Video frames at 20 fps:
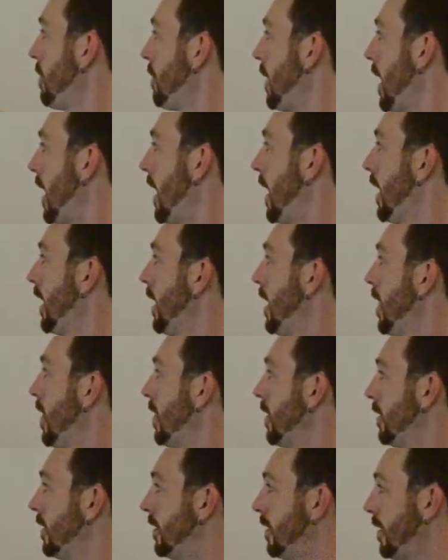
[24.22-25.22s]
by
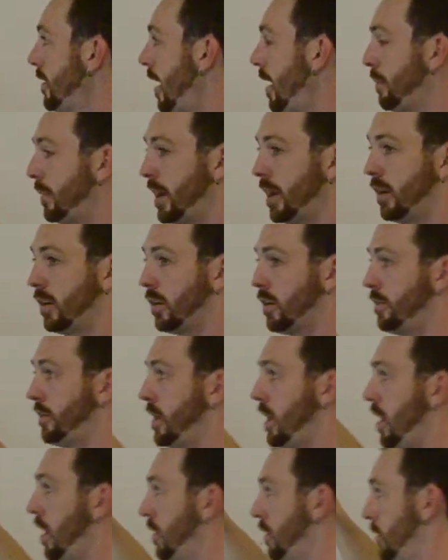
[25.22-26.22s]
the denominator of
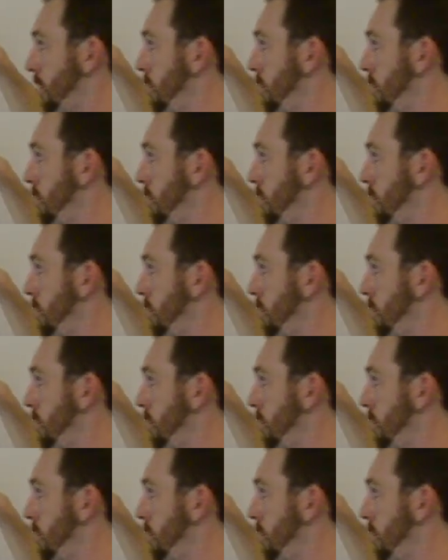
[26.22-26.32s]
the other